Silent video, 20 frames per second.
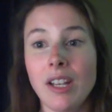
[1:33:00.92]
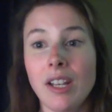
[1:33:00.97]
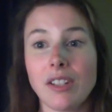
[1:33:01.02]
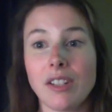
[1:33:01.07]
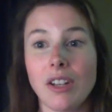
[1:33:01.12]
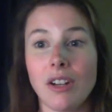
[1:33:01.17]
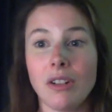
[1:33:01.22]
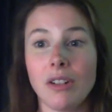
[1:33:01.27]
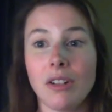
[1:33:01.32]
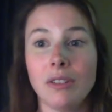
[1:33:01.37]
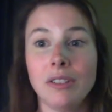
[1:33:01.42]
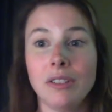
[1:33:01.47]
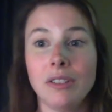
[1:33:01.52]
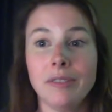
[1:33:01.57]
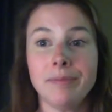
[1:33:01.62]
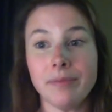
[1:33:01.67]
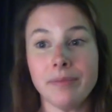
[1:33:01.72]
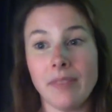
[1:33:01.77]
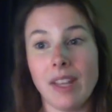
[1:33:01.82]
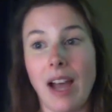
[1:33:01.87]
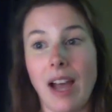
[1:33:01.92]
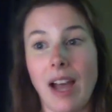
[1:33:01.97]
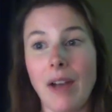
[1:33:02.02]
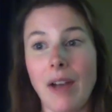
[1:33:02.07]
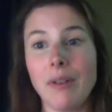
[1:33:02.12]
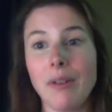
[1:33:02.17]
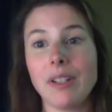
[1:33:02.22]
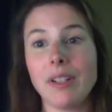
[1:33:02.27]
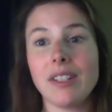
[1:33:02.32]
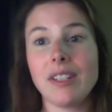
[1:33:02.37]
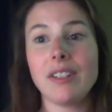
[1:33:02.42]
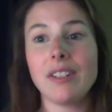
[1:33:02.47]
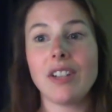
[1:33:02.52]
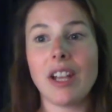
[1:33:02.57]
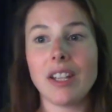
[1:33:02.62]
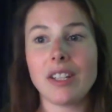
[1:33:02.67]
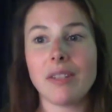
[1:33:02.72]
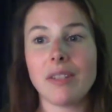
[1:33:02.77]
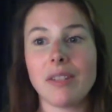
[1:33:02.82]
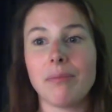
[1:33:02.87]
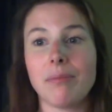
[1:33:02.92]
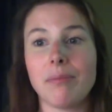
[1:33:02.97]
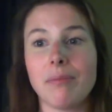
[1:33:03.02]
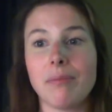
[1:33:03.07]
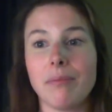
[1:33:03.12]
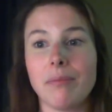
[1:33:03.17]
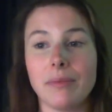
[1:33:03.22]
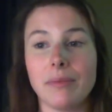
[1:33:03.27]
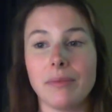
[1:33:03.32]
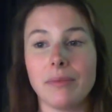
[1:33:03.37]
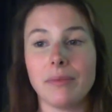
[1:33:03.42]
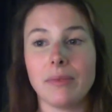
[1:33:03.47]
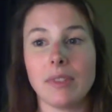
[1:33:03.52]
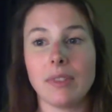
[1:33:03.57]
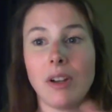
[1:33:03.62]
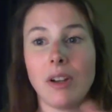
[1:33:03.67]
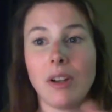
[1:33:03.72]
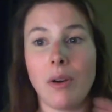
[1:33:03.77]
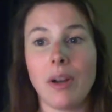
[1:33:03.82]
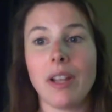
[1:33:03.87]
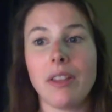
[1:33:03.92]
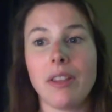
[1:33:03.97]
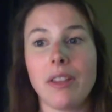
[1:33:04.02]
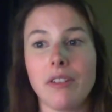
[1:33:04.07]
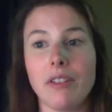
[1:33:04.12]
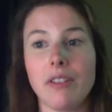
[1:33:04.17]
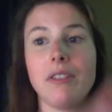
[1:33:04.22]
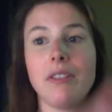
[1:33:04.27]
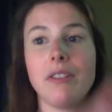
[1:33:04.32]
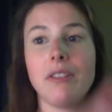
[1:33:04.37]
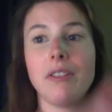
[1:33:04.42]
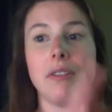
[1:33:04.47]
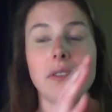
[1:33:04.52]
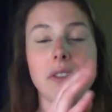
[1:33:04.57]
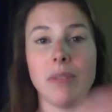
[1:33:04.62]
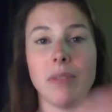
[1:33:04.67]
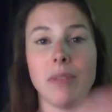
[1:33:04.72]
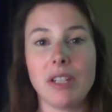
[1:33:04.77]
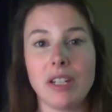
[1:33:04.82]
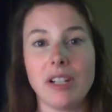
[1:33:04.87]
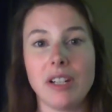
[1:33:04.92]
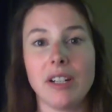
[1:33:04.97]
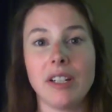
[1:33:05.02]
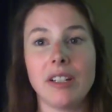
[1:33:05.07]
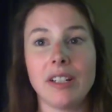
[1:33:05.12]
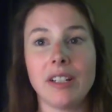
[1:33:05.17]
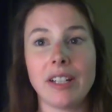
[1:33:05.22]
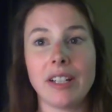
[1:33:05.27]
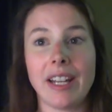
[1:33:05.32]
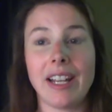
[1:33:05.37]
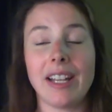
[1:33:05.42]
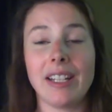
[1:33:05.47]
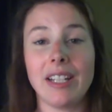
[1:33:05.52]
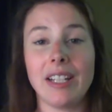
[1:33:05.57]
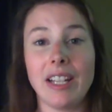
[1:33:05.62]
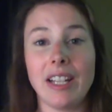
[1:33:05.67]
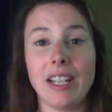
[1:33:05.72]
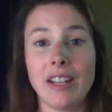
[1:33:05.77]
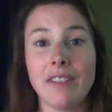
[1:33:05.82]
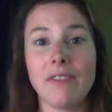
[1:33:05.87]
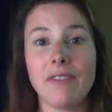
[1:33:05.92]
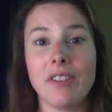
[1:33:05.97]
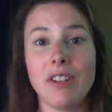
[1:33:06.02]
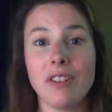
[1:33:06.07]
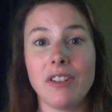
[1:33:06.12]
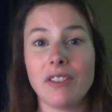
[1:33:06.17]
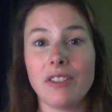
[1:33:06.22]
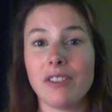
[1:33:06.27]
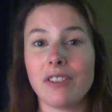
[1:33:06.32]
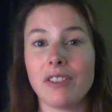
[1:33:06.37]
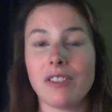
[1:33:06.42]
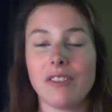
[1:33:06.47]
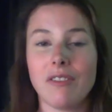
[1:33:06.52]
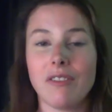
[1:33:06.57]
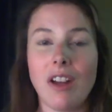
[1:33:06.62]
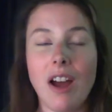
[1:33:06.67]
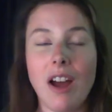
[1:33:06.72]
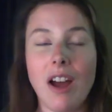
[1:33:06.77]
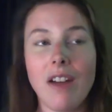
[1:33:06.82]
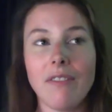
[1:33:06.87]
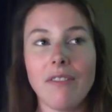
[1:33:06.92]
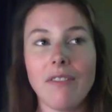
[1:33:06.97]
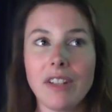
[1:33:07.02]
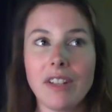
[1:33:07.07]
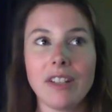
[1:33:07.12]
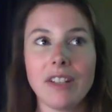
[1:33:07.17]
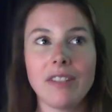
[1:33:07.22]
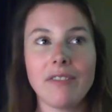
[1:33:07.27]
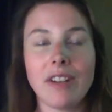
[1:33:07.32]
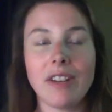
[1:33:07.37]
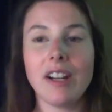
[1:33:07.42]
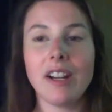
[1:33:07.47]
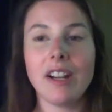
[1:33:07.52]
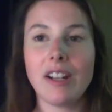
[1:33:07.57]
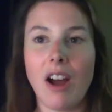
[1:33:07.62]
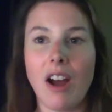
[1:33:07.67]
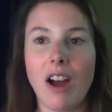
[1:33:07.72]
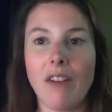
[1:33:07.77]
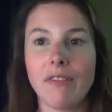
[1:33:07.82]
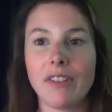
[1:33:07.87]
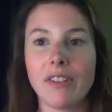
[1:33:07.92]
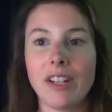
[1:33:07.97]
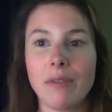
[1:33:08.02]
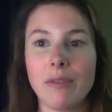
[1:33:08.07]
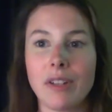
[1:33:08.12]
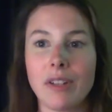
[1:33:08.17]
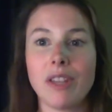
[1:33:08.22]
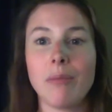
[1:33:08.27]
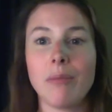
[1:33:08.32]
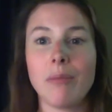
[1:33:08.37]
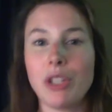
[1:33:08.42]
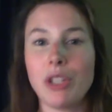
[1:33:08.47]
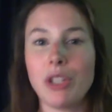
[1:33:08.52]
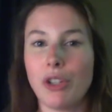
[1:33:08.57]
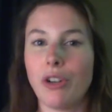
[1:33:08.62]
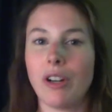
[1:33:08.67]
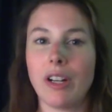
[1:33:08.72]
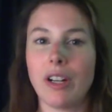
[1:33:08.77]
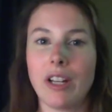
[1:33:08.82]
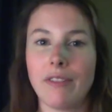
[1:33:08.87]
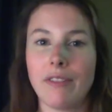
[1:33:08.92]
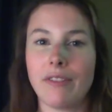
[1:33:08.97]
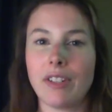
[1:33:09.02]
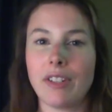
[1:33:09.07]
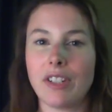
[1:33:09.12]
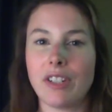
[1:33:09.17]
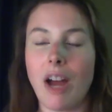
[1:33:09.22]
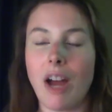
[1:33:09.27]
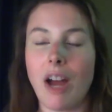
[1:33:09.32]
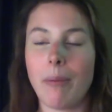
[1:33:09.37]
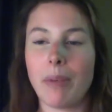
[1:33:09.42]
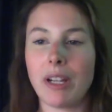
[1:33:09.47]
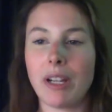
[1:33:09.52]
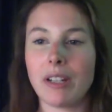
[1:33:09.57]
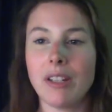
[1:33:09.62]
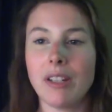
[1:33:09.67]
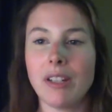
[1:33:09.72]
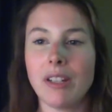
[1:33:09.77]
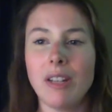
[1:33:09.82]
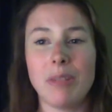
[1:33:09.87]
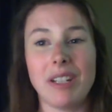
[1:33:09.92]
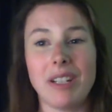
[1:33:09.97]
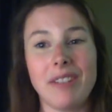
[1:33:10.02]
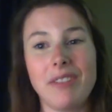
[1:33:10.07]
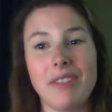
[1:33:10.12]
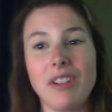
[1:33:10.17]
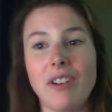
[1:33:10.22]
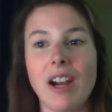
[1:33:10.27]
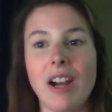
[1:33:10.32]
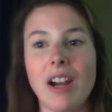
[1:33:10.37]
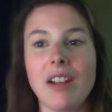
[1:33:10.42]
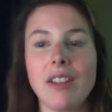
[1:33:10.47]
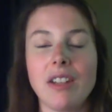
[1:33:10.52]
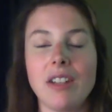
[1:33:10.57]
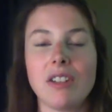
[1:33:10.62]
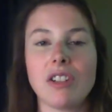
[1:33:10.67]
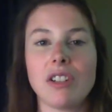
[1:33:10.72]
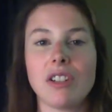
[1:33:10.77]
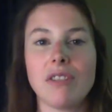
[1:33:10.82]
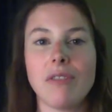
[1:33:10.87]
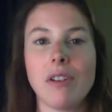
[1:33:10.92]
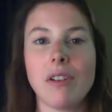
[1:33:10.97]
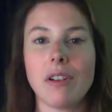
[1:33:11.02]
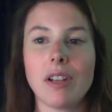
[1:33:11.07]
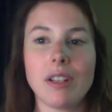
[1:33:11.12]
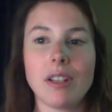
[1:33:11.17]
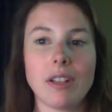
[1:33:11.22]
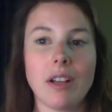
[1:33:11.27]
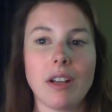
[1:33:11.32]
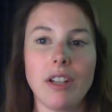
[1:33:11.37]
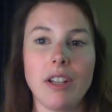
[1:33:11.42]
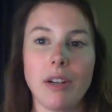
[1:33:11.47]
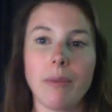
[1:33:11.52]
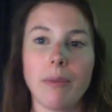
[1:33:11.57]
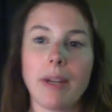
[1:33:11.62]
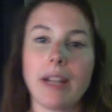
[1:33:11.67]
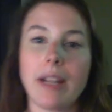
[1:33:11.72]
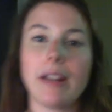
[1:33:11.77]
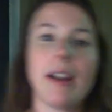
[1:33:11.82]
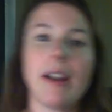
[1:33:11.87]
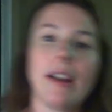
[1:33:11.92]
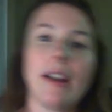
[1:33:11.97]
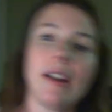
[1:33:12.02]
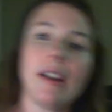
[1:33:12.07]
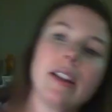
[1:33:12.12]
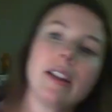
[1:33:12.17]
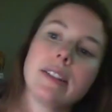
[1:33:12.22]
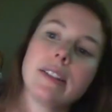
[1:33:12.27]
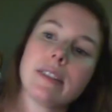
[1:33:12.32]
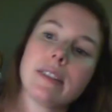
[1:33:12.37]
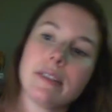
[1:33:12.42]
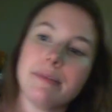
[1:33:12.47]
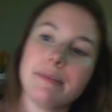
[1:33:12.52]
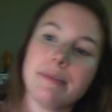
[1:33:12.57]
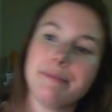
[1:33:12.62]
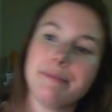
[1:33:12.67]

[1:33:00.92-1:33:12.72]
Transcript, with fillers: So I would suggest going through the material again if you're not feeling very confident with the majority of the topics. But if you are, then just focus on your weaker areas.